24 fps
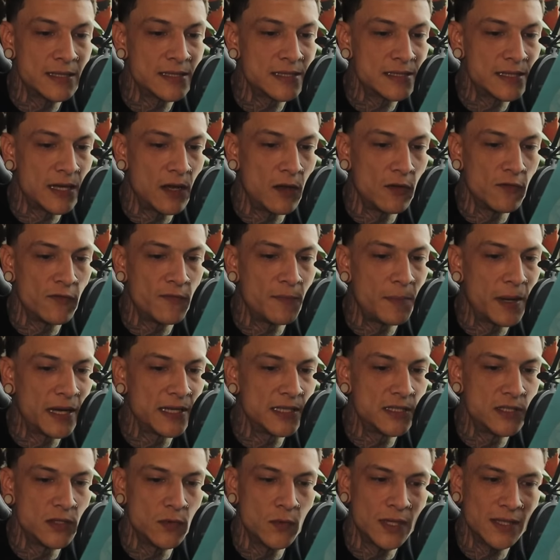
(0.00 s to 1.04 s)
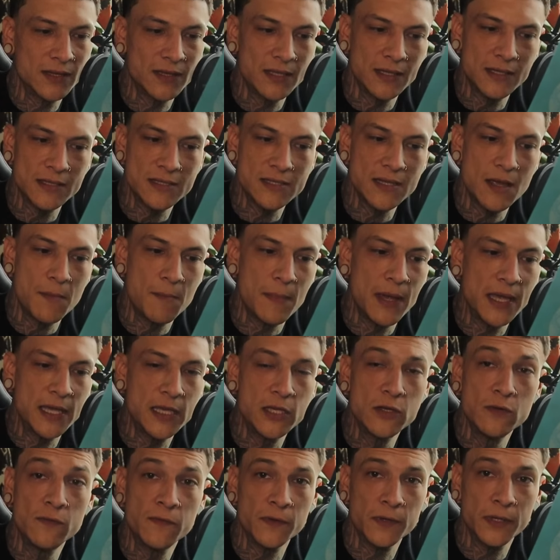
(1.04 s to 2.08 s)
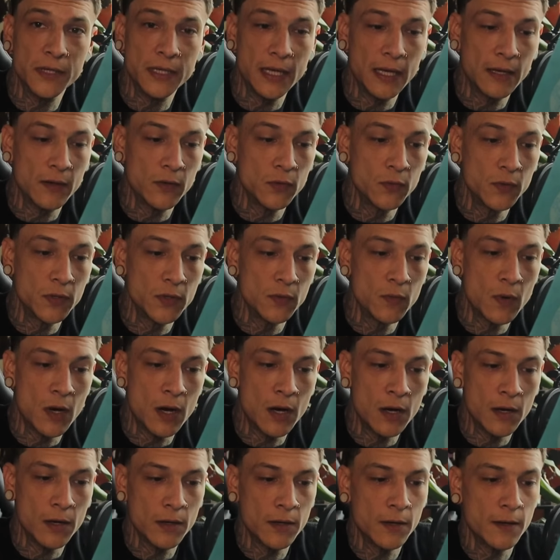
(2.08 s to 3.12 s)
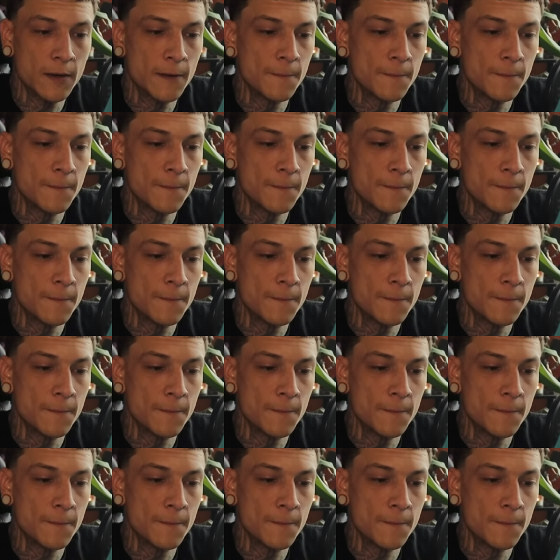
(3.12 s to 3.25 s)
self by doing things that make you forget who you are.